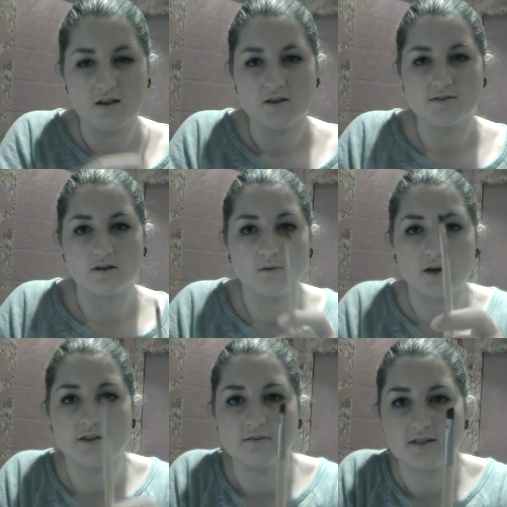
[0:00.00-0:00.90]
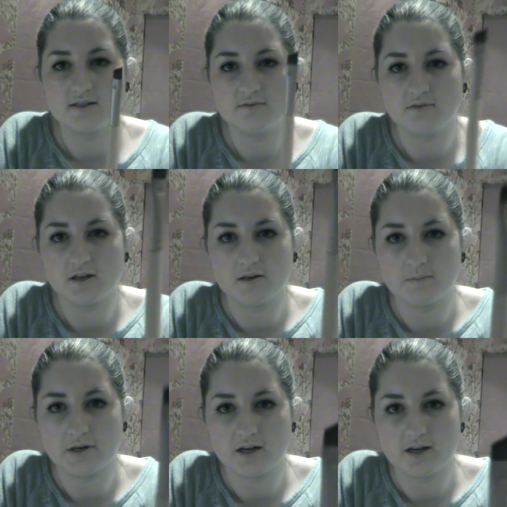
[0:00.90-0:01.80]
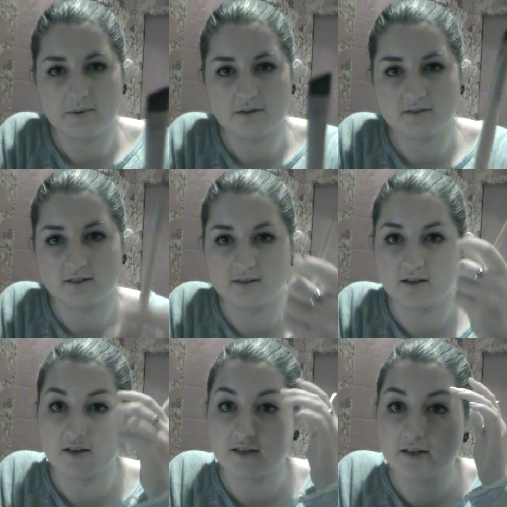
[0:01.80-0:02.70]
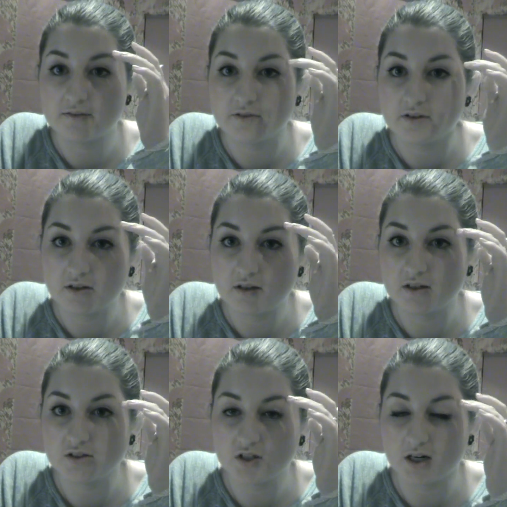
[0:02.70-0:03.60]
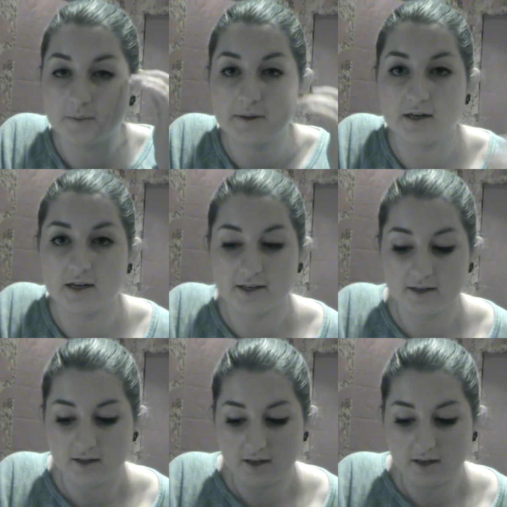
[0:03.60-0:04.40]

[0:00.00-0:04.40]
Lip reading: So I use this for my eyebrows because it kind of gives a sharper line,